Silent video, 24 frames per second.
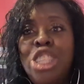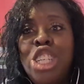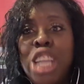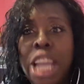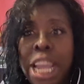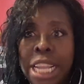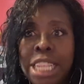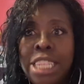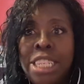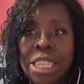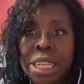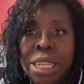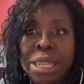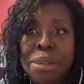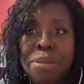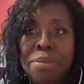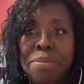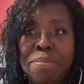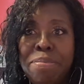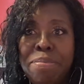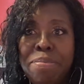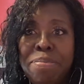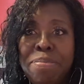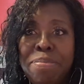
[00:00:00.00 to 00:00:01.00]
changing.
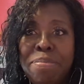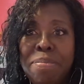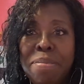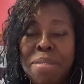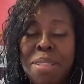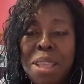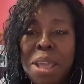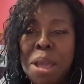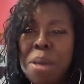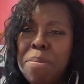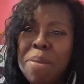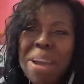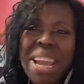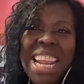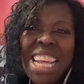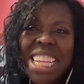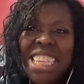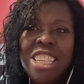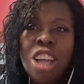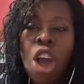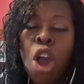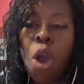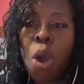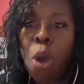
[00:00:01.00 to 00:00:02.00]

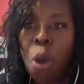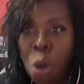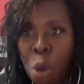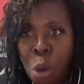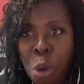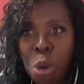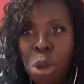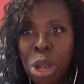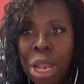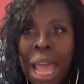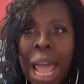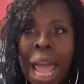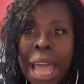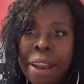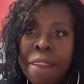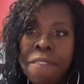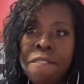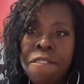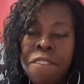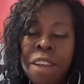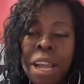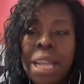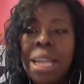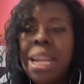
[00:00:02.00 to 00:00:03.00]
But it's a whole lot of